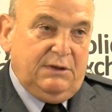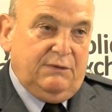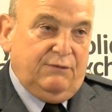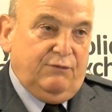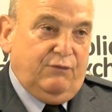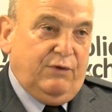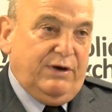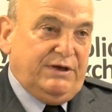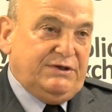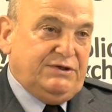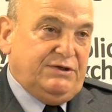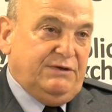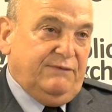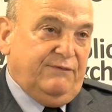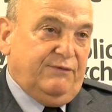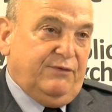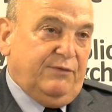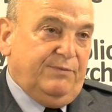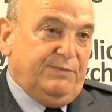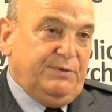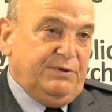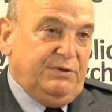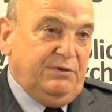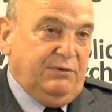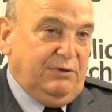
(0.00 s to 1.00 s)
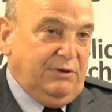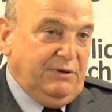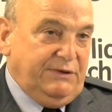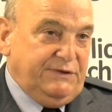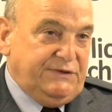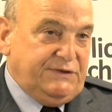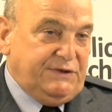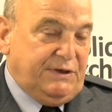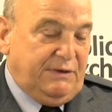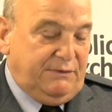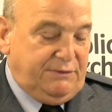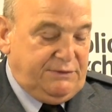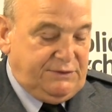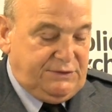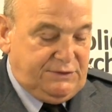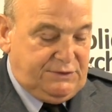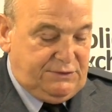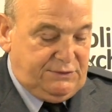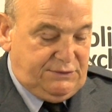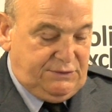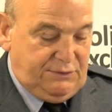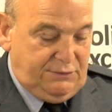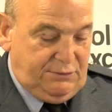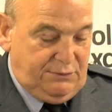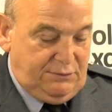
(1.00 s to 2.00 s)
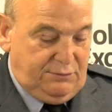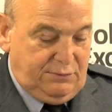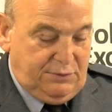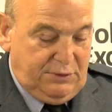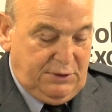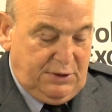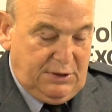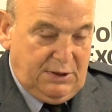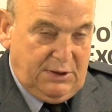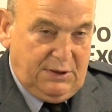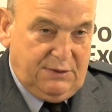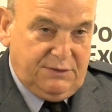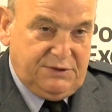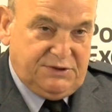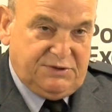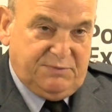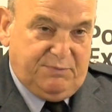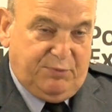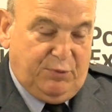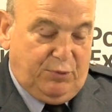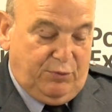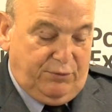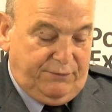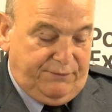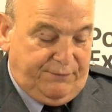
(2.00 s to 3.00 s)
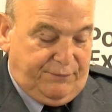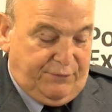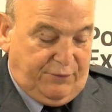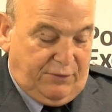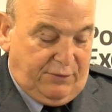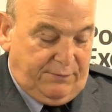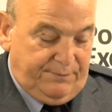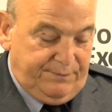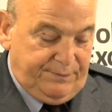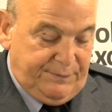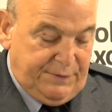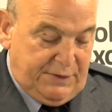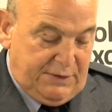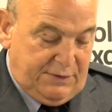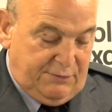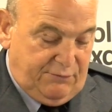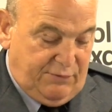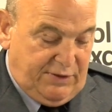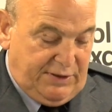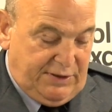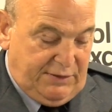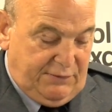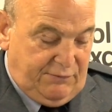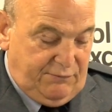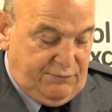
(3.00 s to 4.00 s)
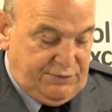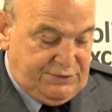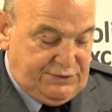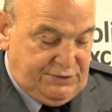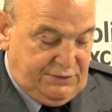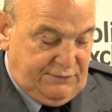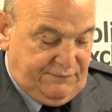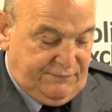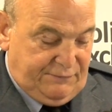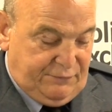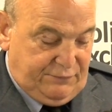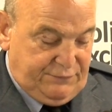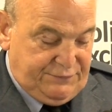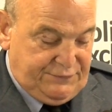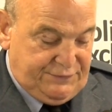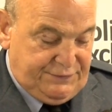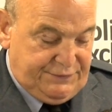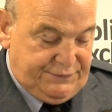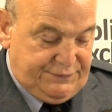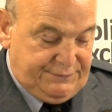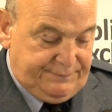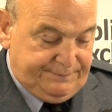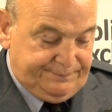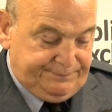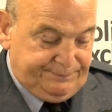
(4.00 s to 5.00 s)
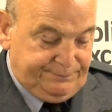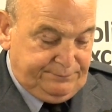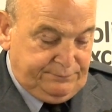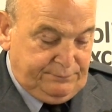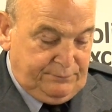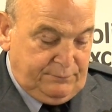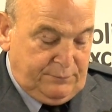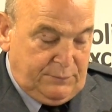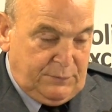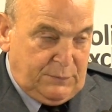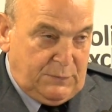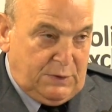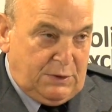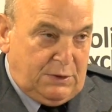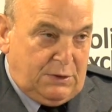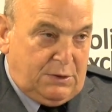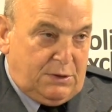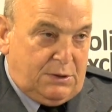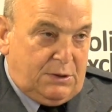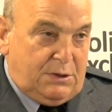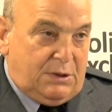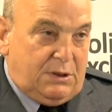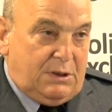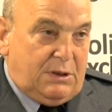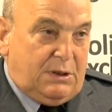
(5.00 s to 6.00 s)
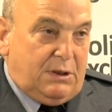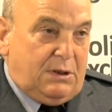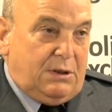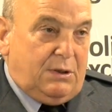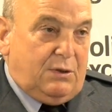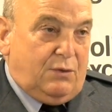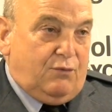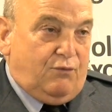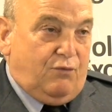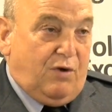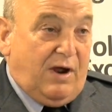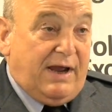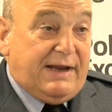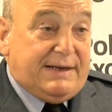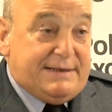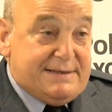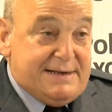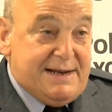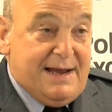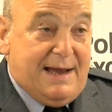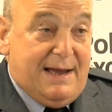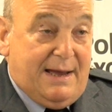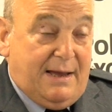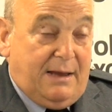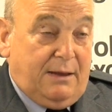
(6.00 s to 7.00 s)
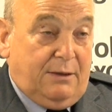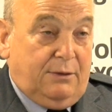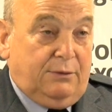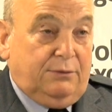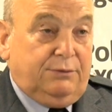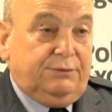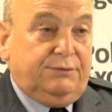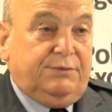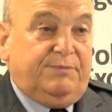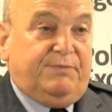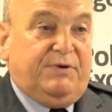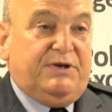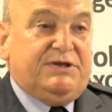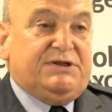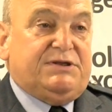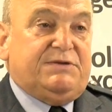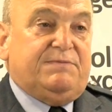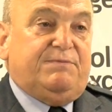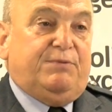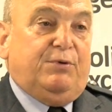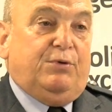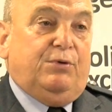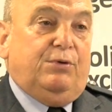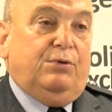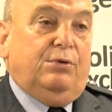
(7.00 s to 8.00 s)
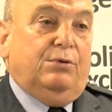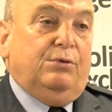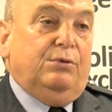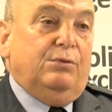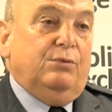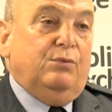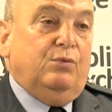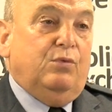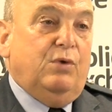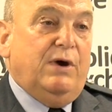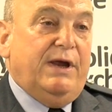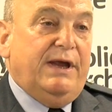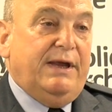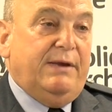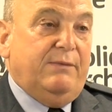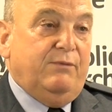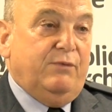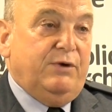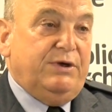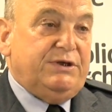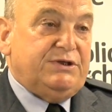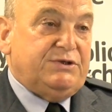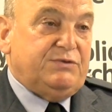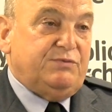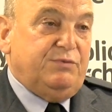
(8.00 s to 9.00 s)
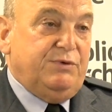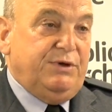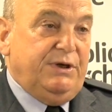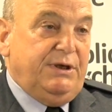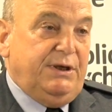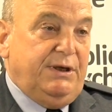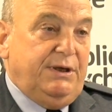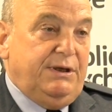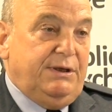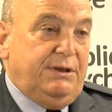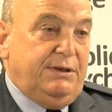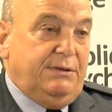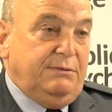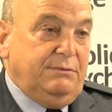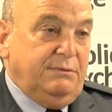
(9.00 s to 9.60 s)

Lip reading: ranging from the nuclear deterrence to support from regular and reserve forces. Right now, the principal way in which we